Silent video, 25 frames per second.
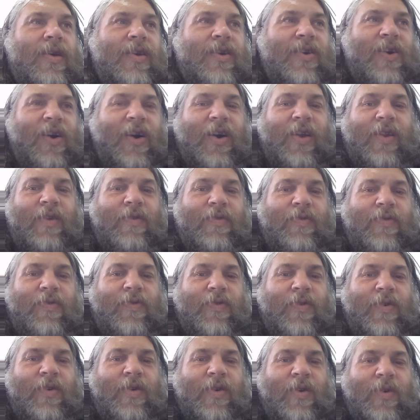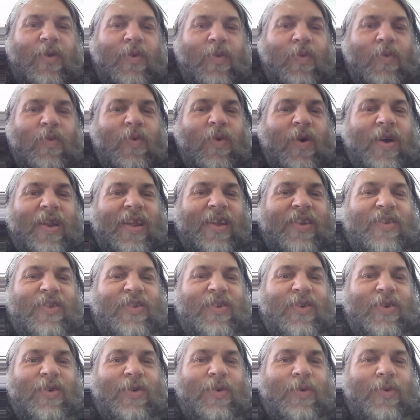Kind of what I
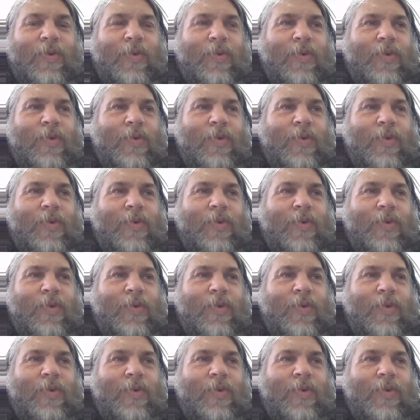do.